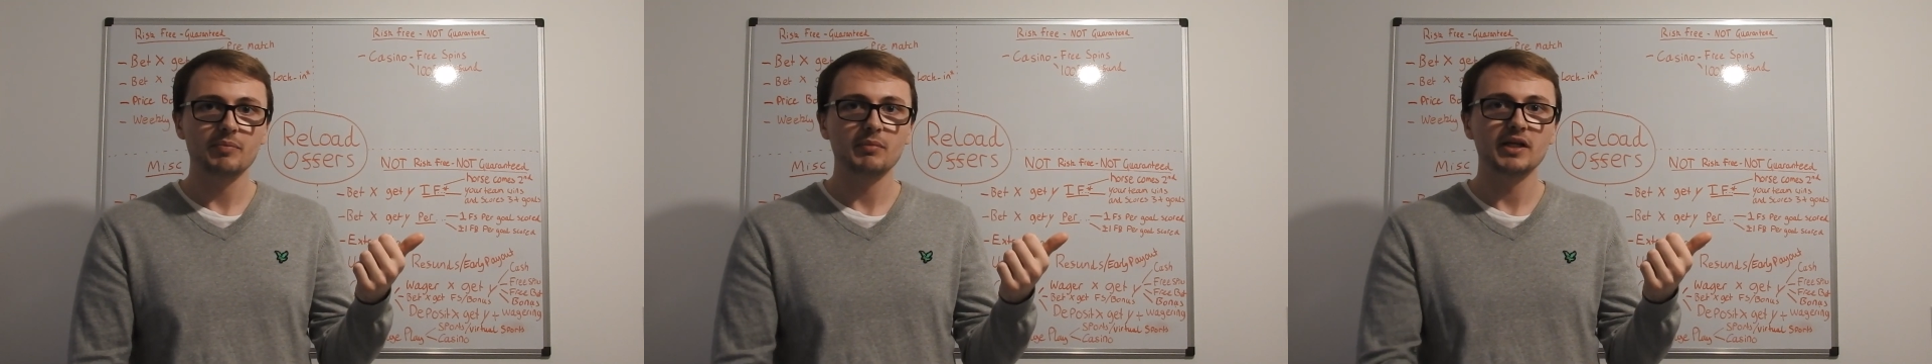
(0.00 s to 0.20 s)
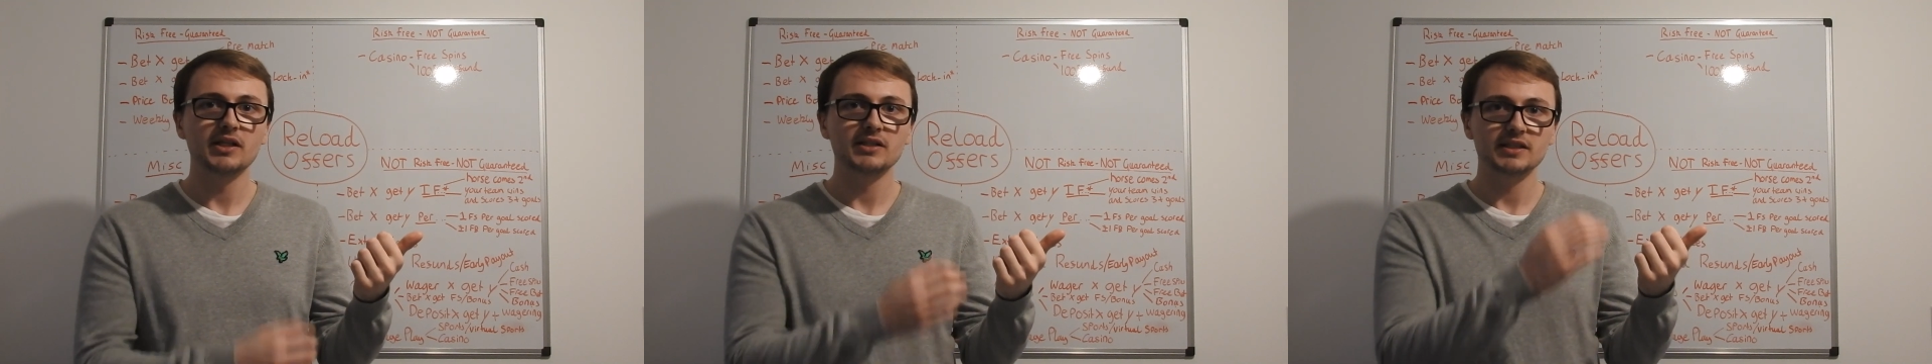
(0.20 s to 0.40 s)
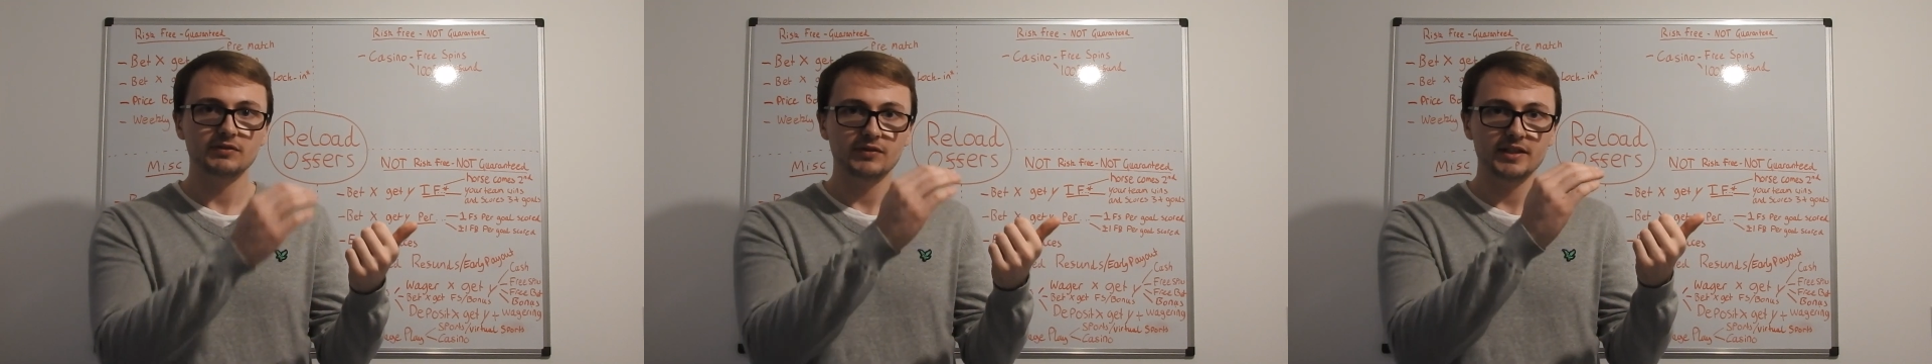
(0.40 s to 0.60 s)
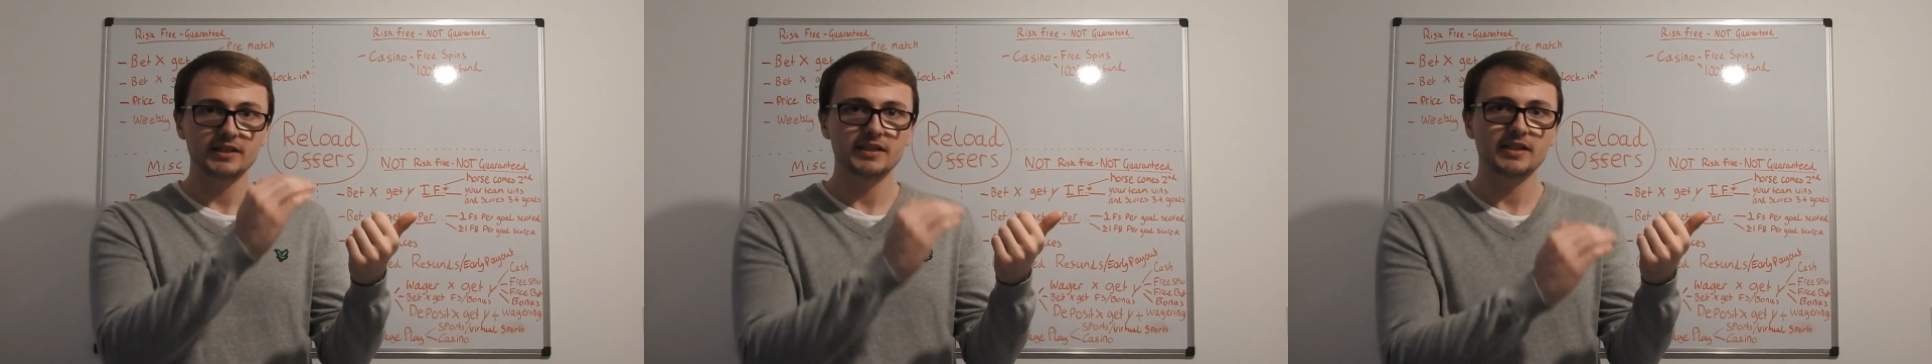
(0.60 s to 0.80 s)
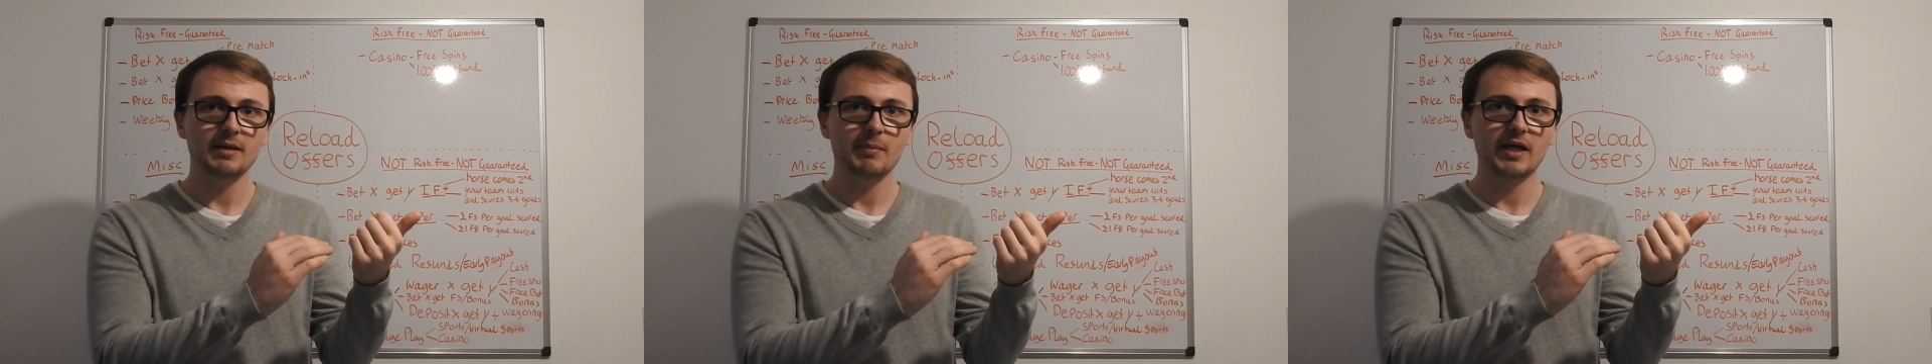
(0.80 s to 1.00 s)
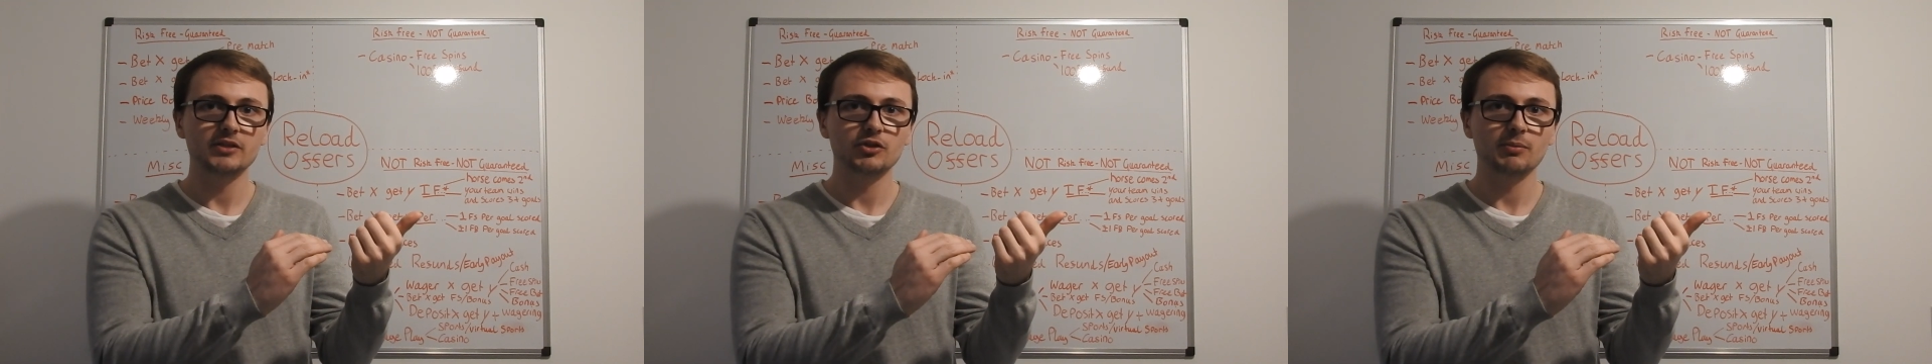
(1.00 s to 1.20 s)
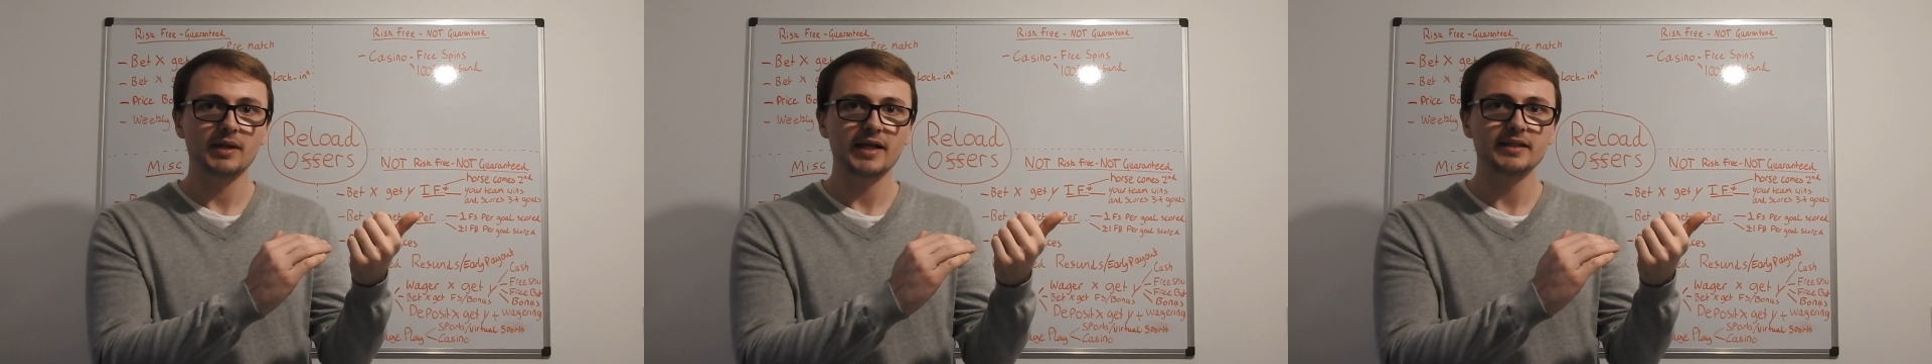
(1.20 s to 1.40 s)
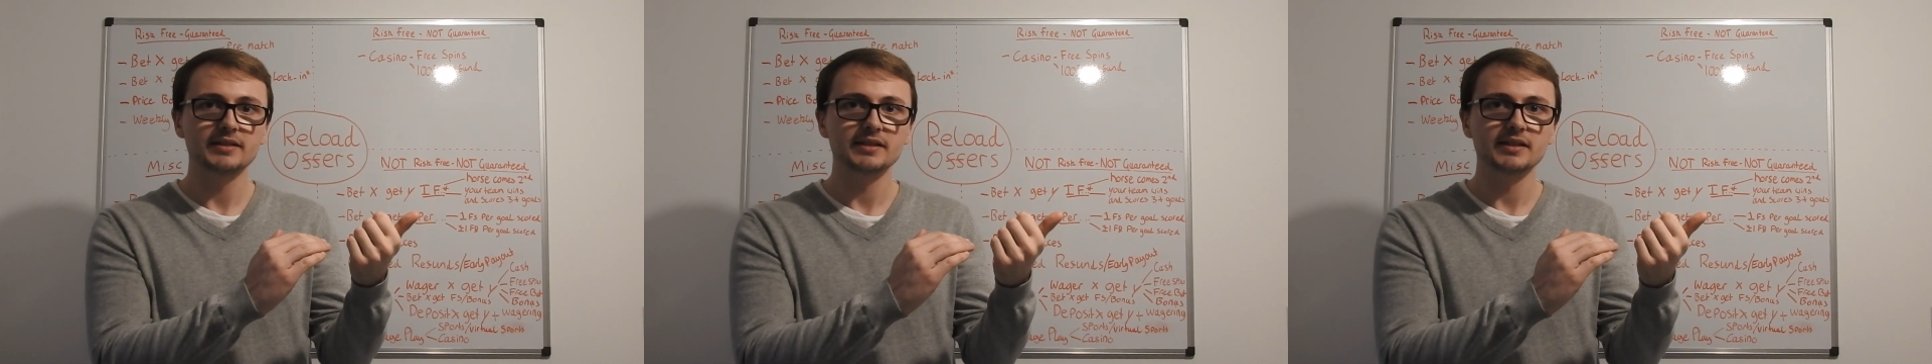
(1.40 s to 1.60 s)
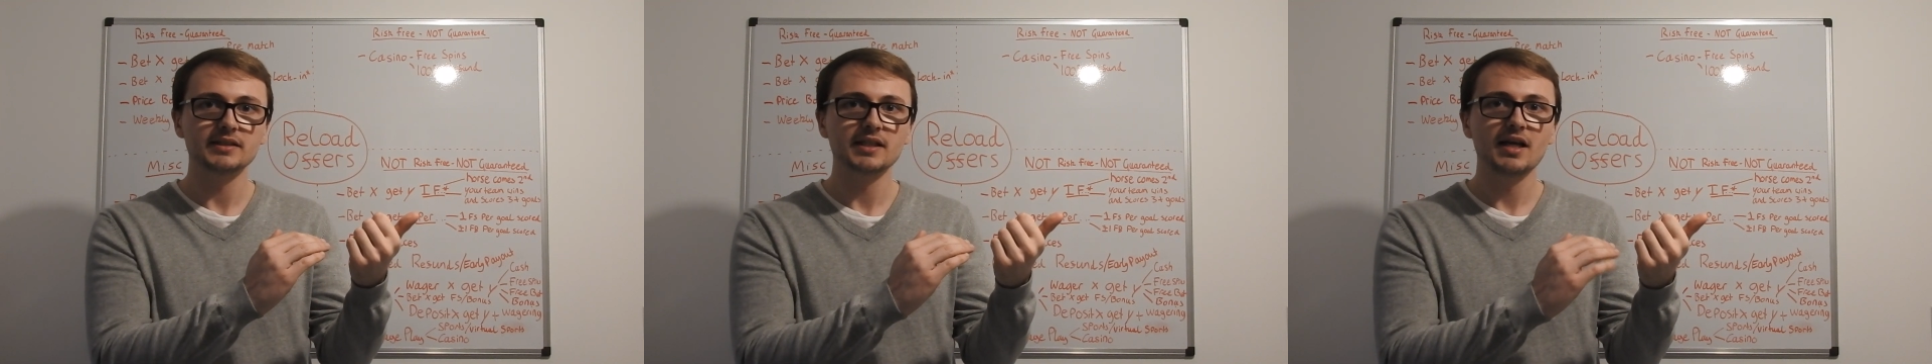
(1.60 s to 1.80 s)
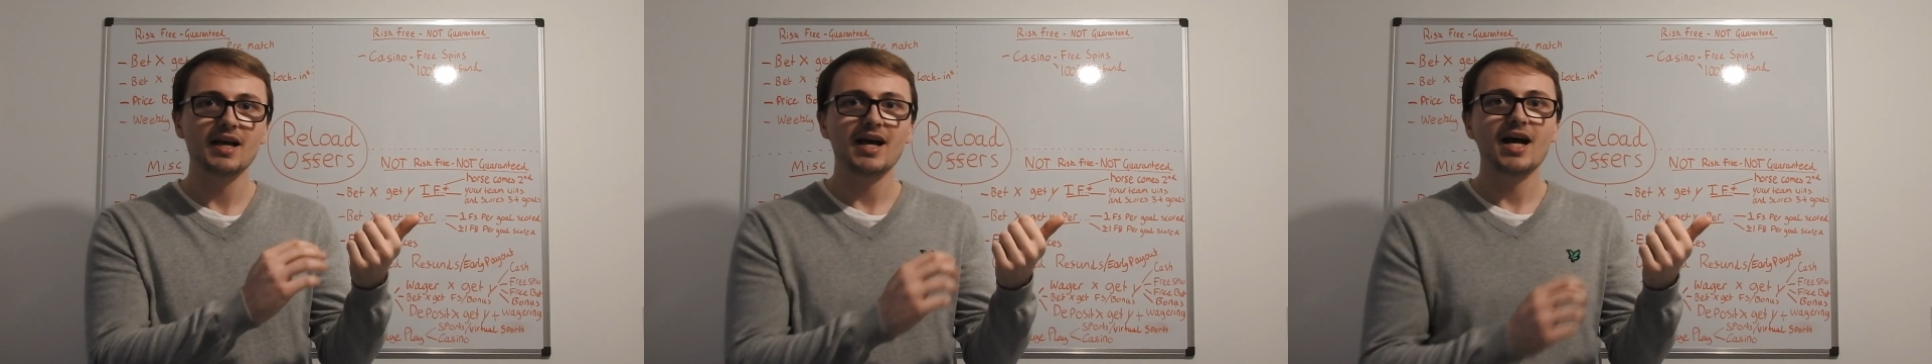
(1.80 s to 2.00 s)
because it's finished in them extra places.